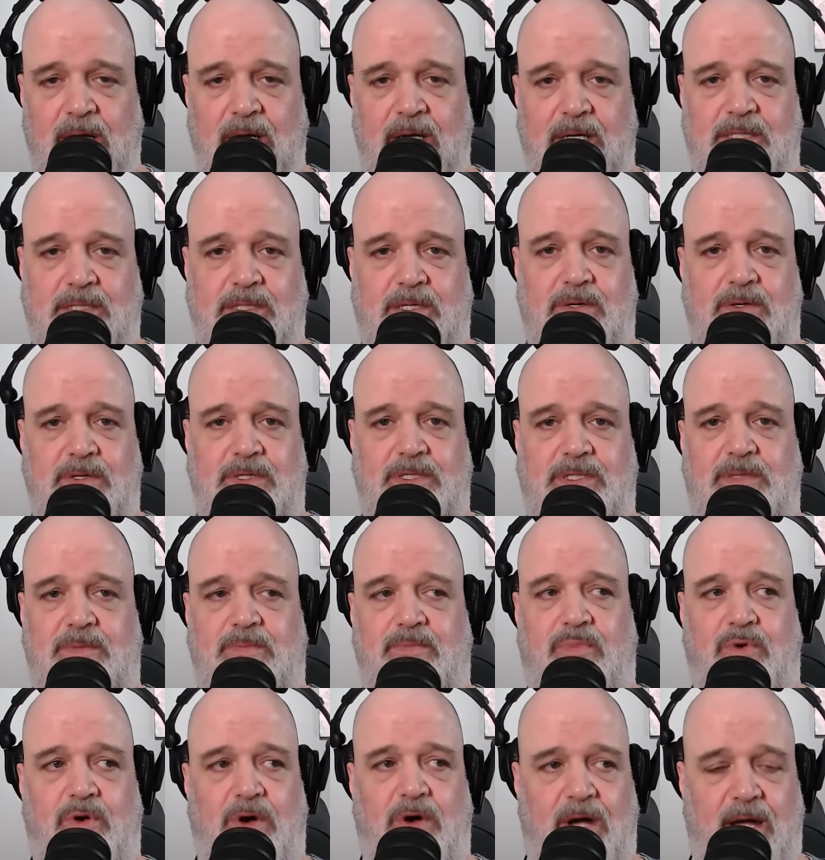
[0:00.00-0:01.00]
It's going to
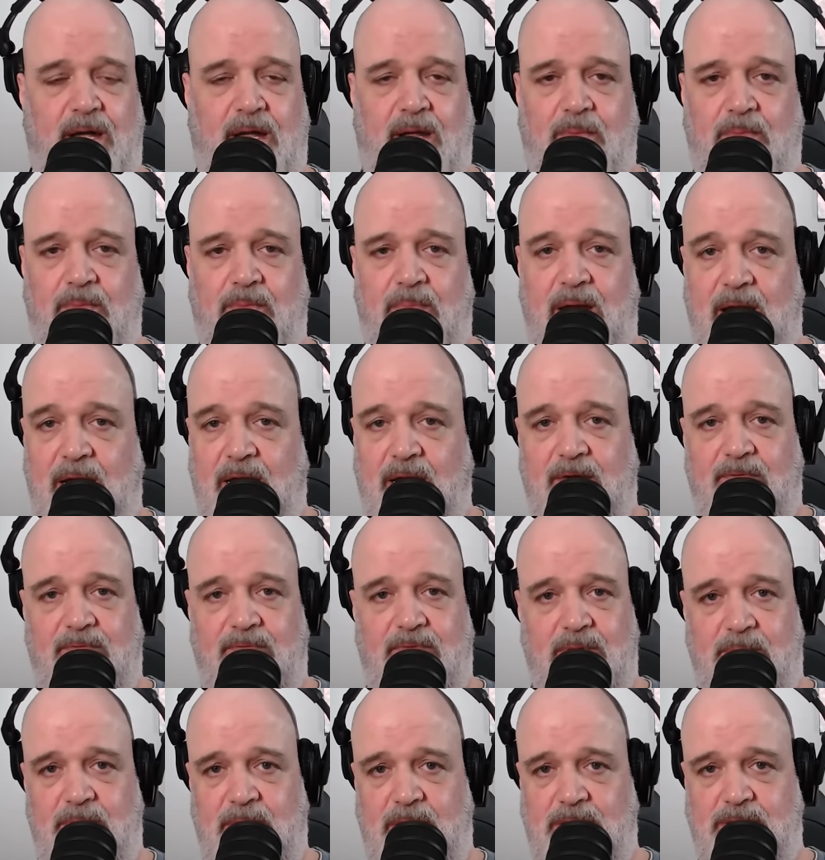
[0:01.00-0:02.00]
break many of
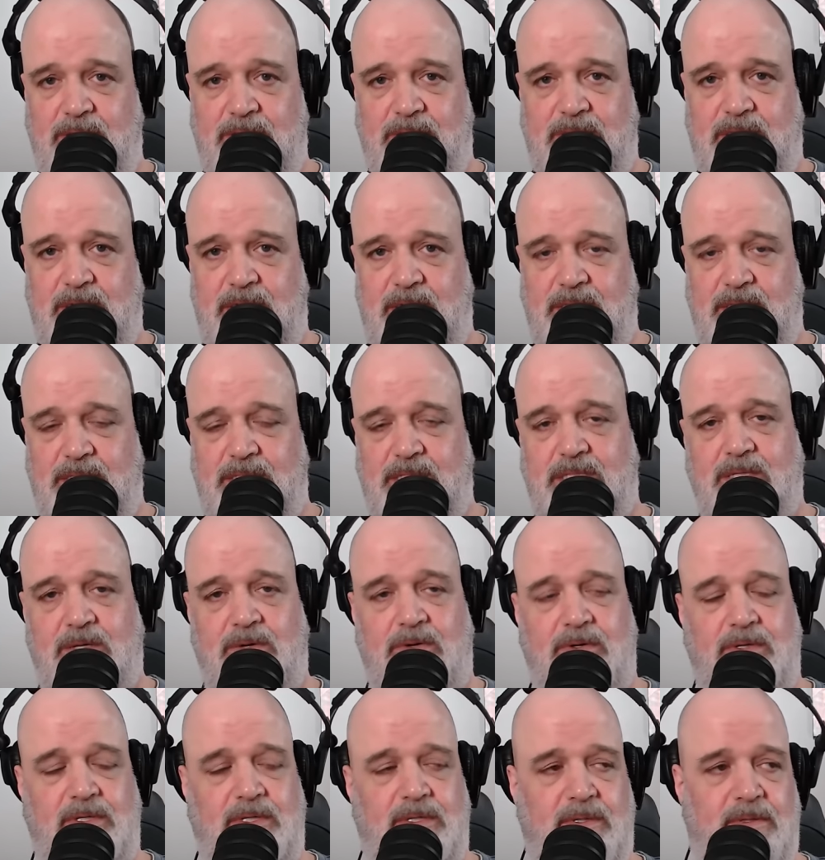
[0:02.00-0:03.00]
the major cities. It's
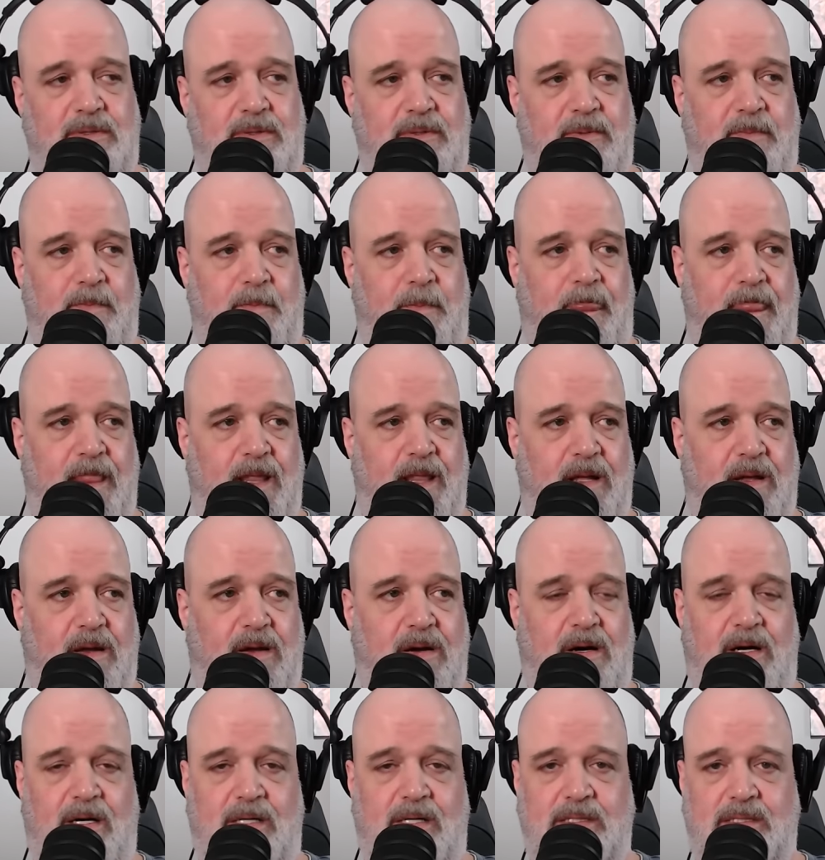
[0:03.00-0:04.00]
going to
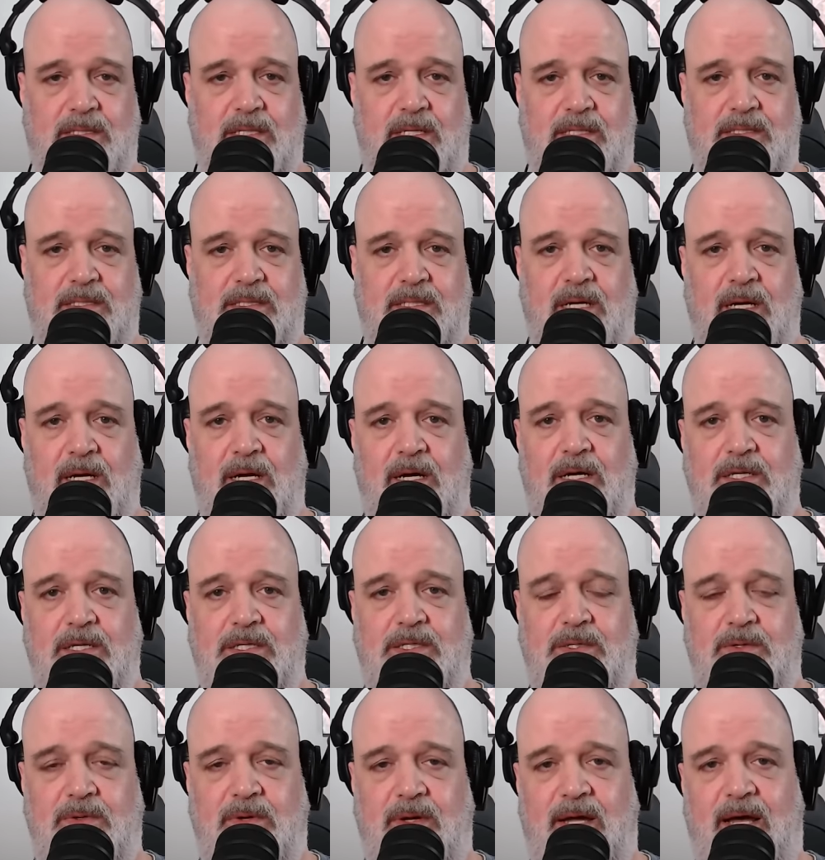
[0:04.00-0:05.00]
cause us
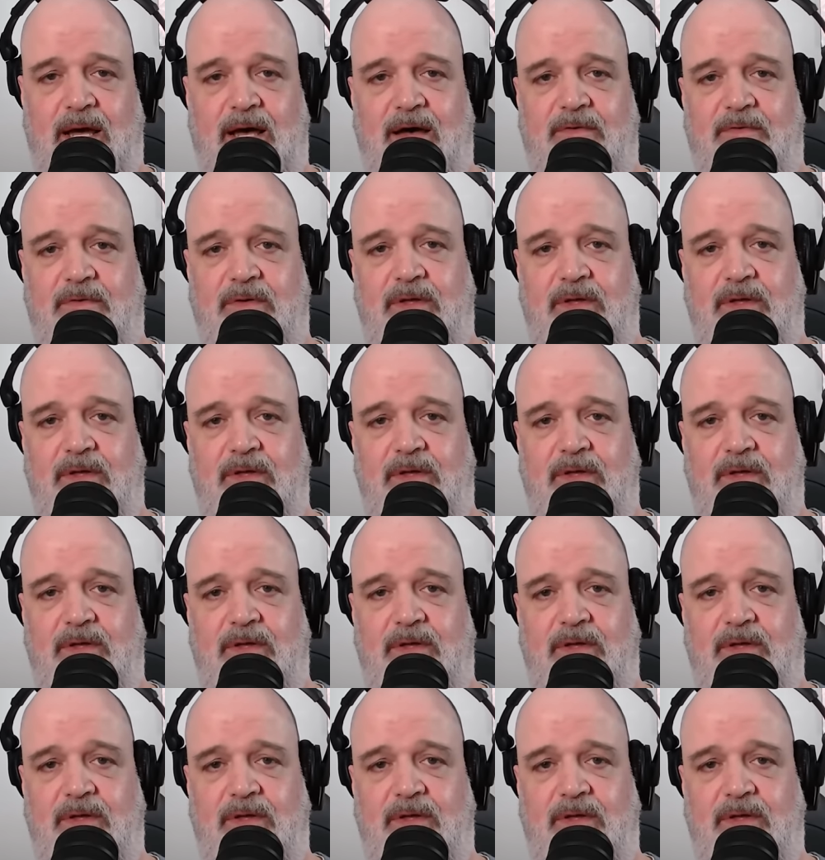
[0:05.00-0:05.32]
to have